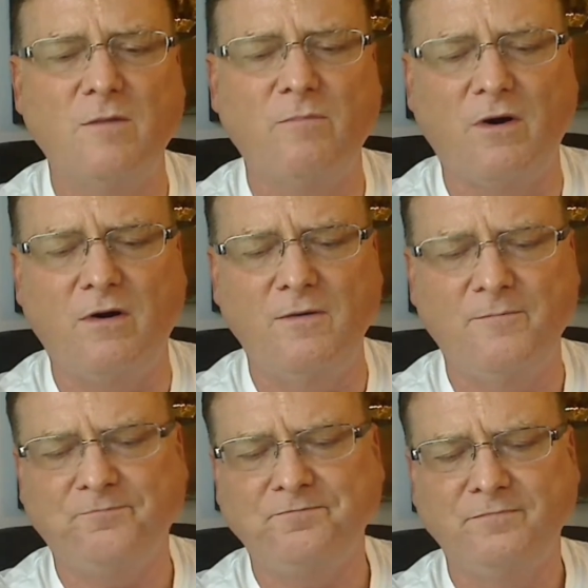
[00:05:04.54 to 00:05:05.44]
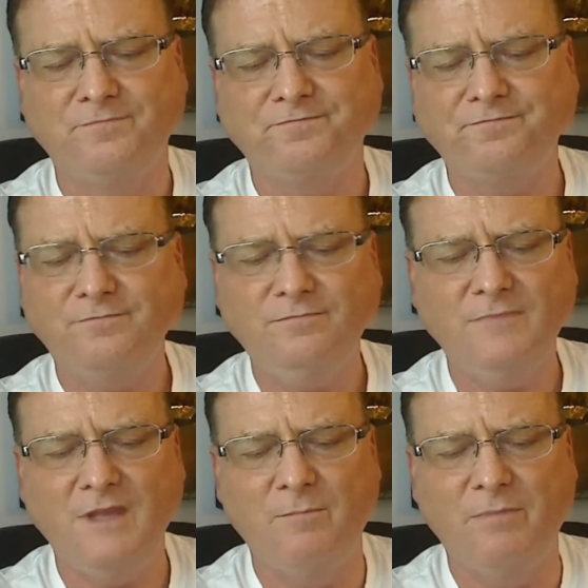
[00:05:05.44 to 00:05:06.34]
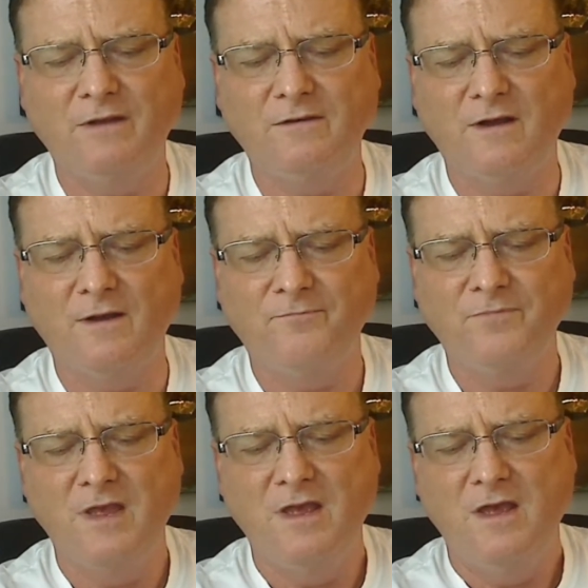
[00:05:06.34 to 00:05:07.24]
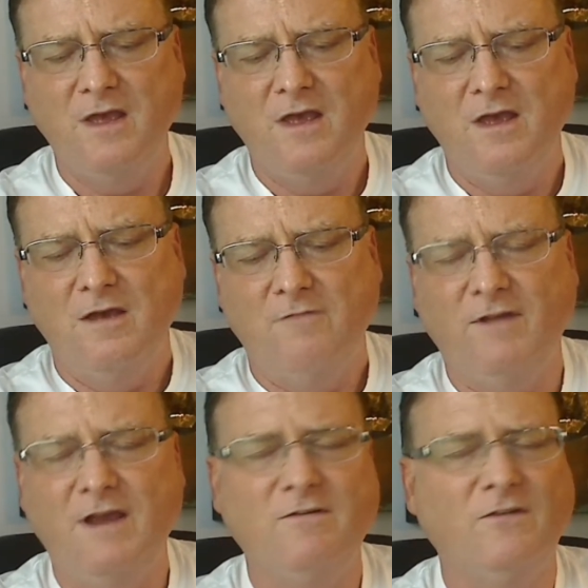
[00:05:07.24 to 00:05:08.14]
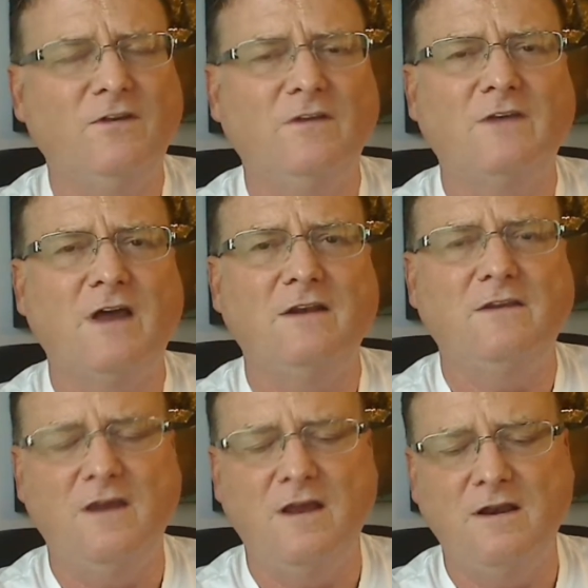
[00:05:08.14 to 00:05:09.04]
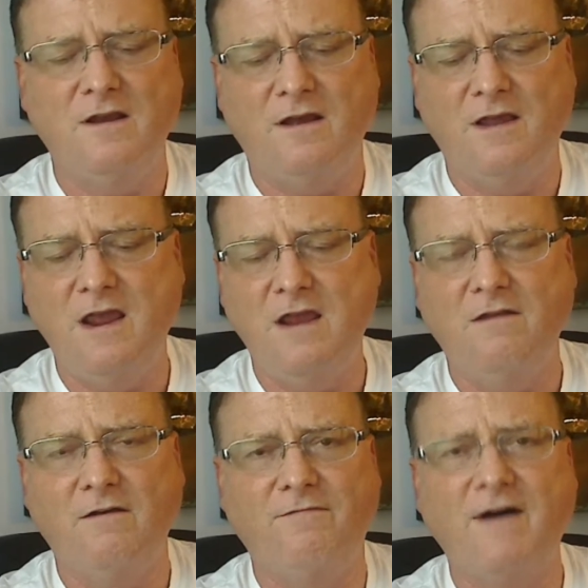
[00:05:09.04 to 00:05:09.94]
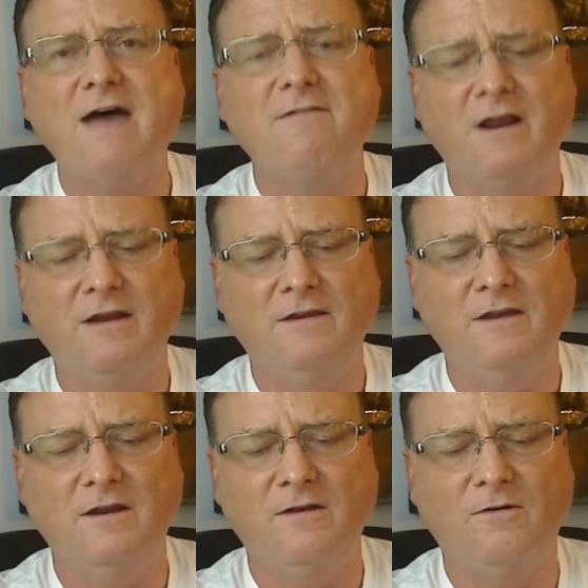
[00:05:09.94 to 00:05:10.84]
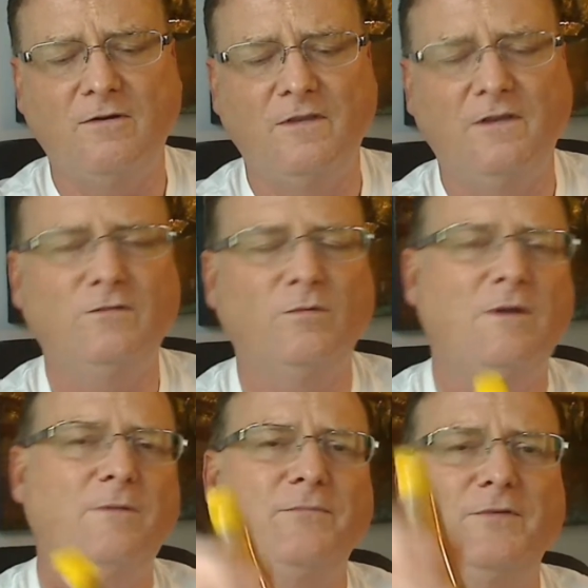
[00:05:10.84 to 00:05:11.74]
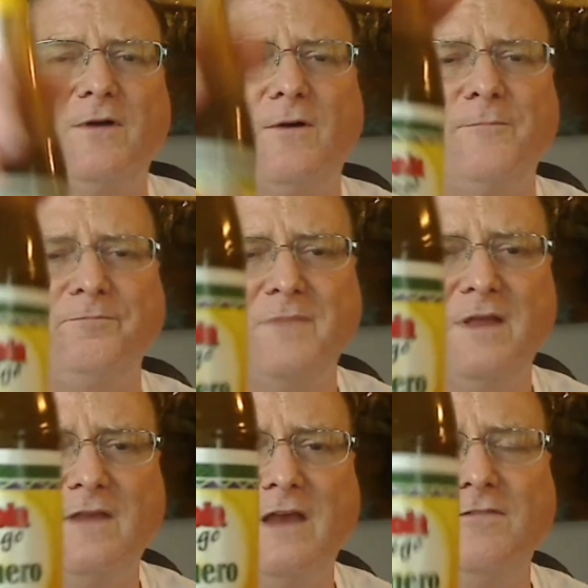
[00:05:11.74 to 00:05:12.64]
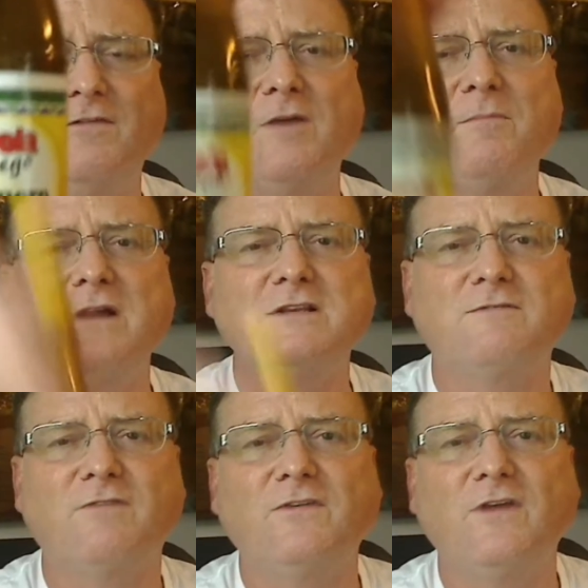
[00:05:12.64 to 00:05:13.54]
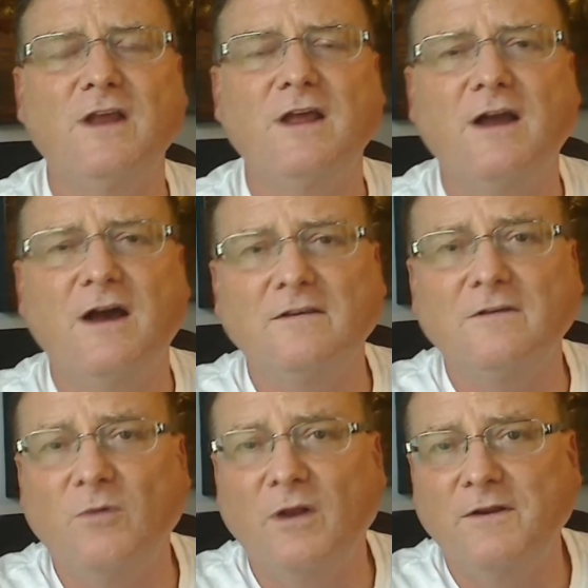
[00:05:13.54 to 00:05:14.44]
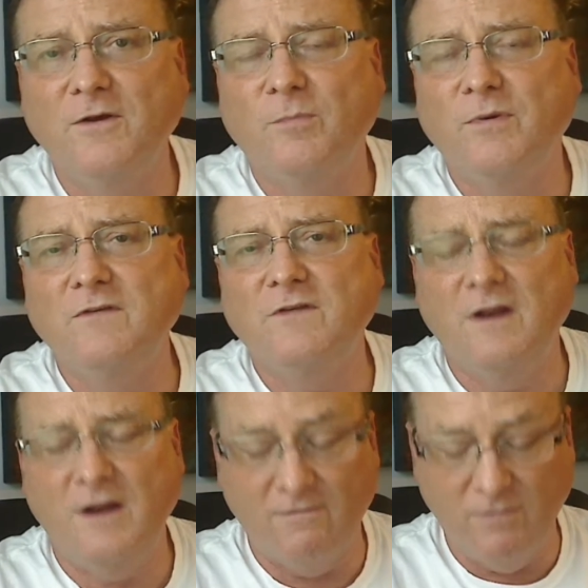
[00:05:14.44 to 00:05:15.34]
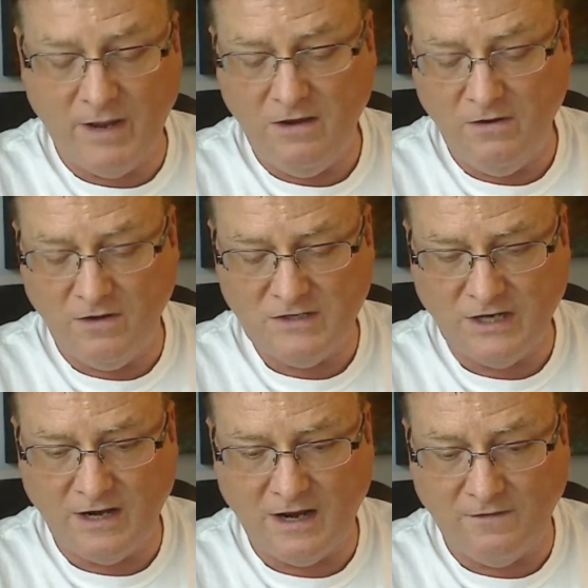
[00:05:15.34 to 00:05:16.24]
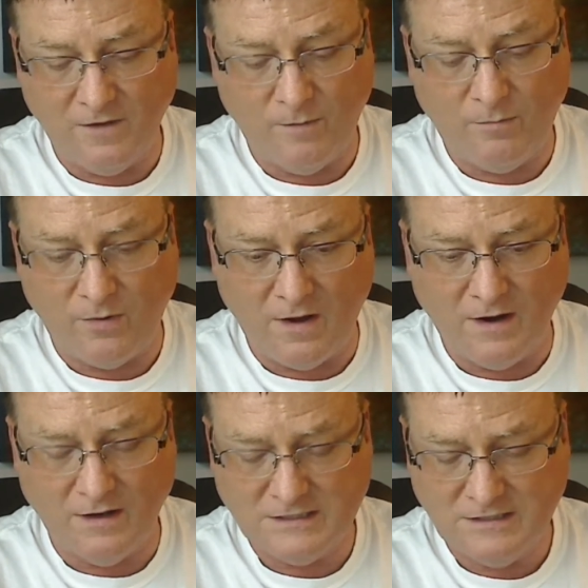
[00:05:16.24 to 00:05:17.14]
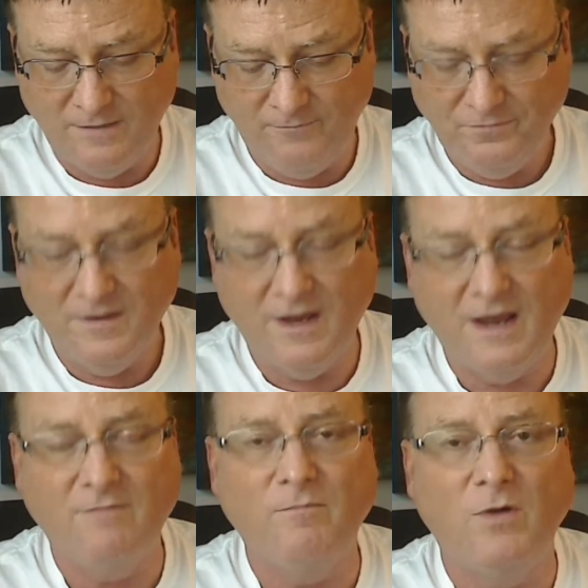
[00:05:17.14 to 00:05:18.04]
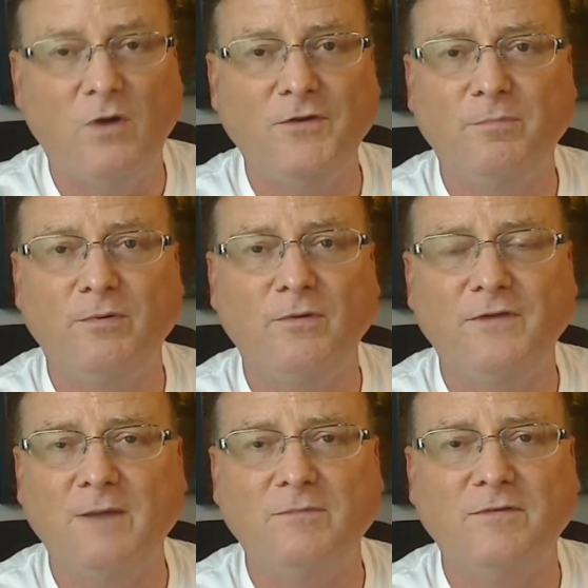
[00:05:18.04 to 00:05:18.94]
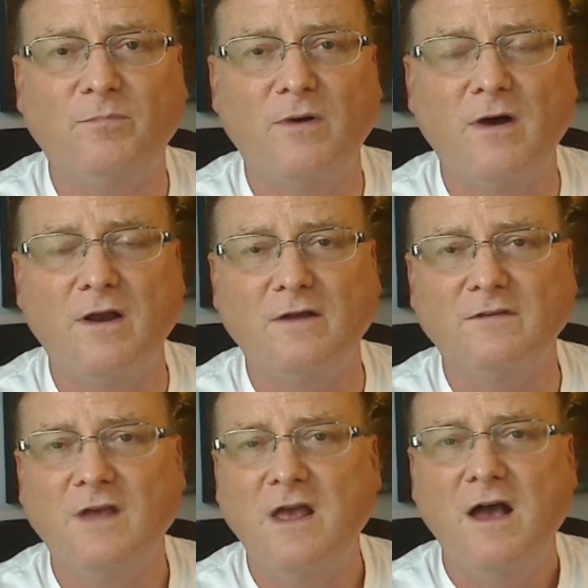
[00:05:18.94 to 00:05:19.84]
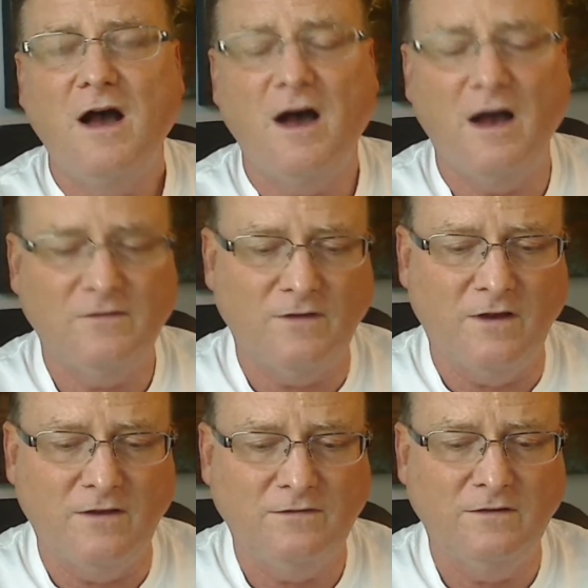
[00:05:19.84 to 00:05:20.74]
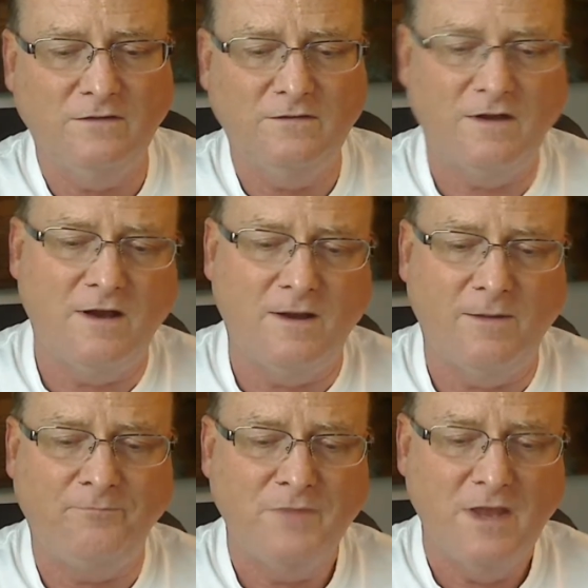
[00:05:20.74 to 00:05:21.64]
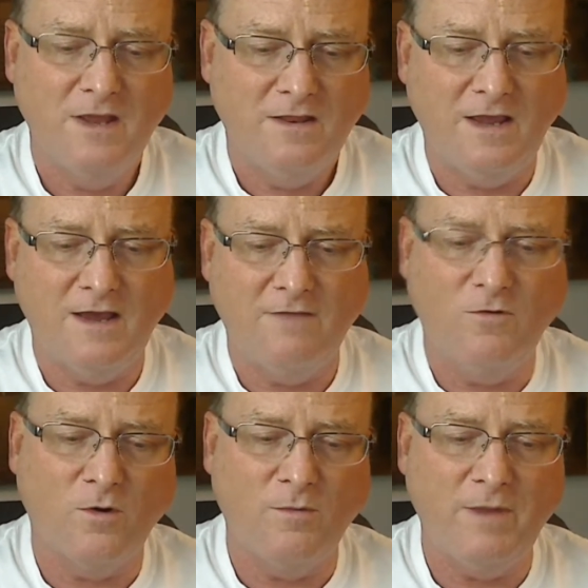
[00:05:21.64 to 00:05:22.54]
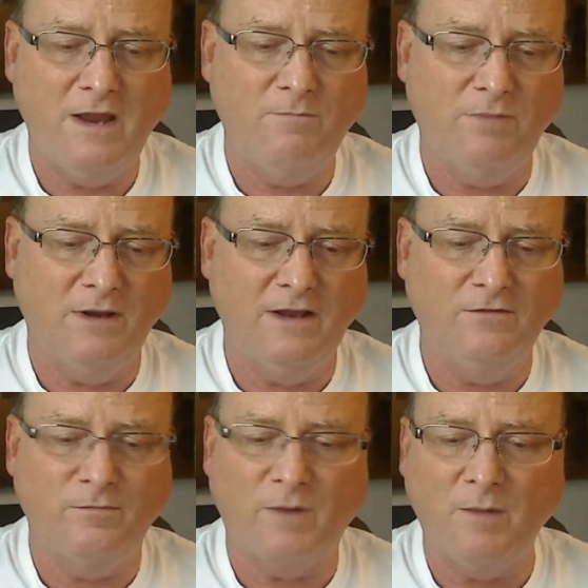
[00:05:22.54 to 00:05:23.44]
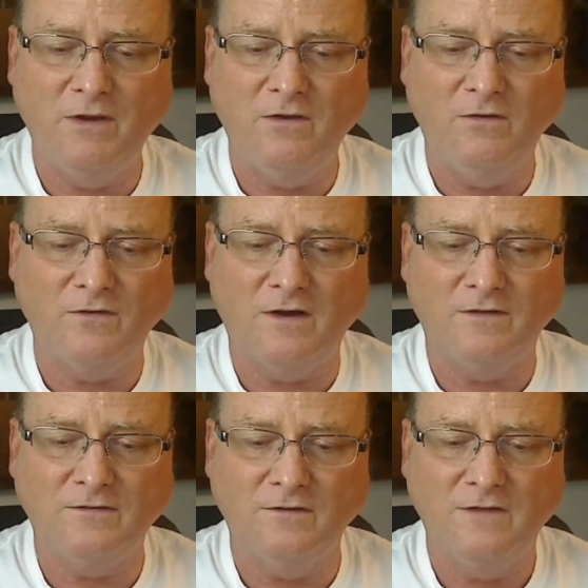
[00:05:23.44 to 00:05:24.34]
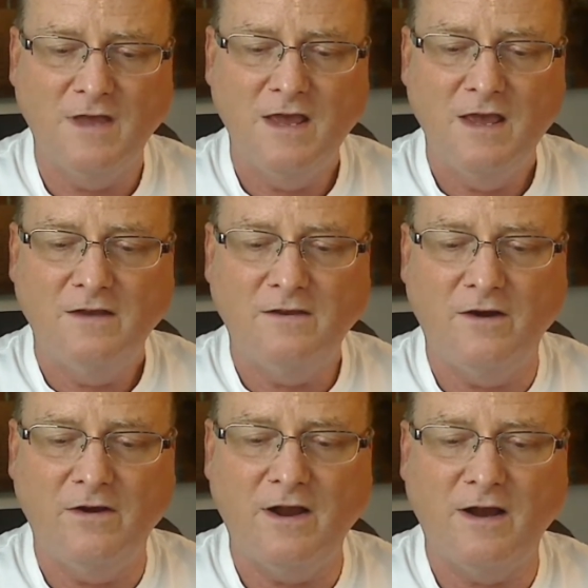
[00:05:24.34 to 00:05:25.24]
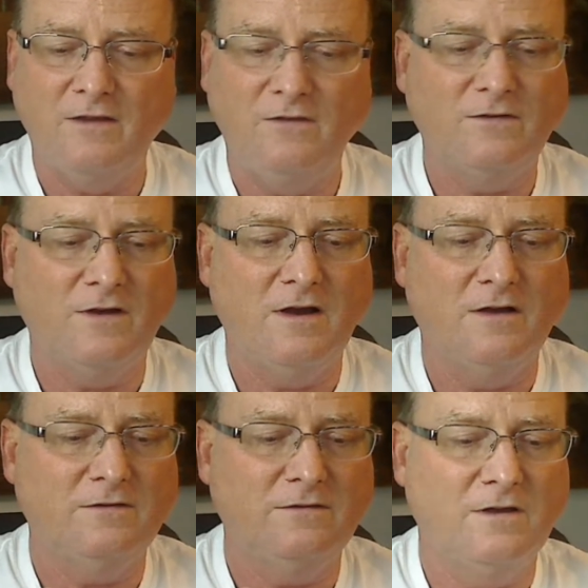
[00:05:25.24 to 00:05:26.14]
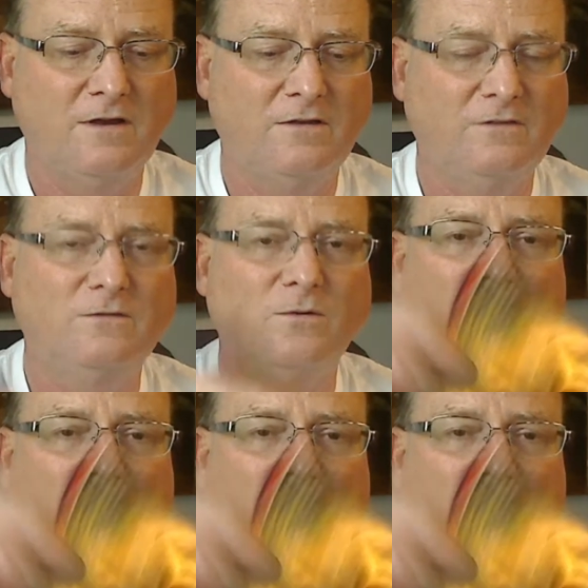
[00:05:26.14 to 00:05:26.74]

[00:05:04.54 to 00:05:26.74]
burn, but flavor 6 out of 10, heat 5 out of 10 on this one. So thanks very much for sending it, guys. I really do appreciate it. Everybody, you can check out their products. They have multiple types of products. hot sauces. They have gourmet blends, barbecue sauces, teriyaki sauce, soy